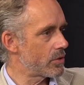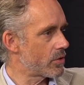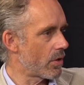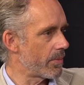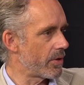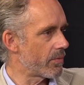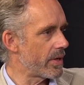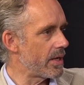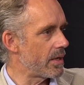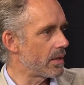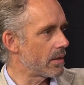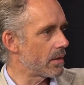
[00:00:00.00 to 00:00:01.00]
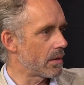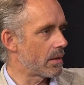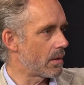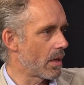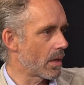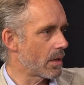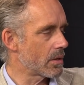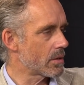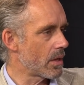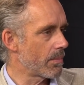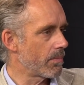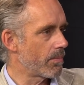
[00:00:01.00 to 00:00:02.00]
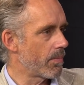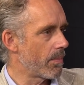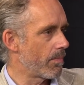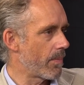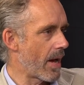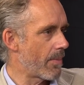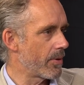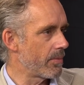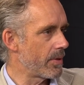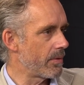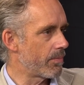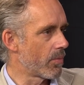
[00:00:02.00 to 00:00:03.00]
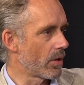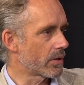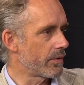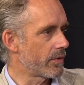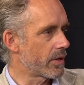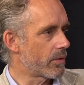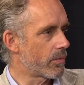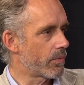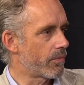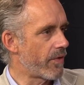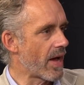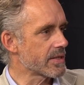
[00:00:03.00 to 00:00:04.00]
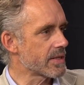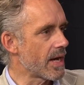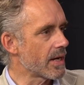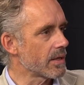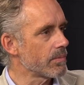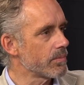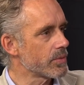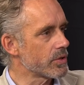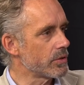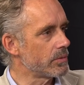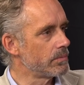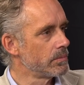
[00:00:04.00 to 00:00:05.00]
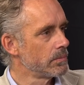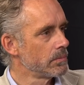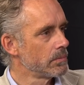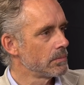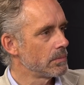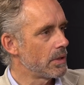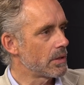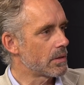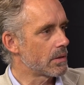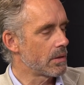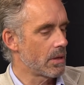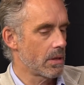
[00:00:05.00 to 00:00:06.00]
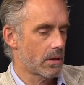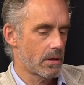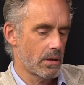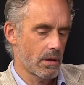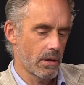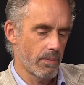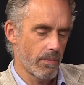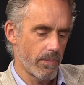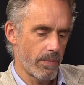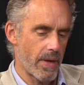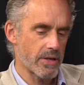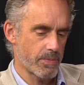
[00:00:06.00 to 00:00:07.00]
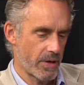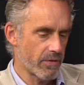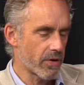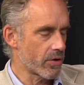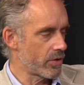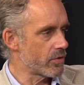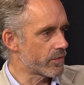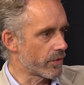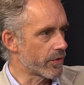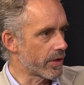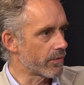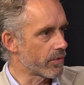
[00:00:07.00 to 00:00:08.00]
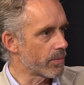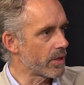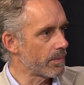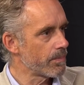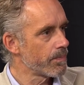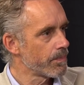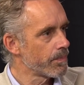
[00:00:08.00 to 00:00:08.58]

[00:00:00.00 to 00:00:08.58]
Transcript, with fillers: he just taught me to read, and I guess I'm happened to be relatively fast at it. So it it. Uh, that's been a very useful thing for me.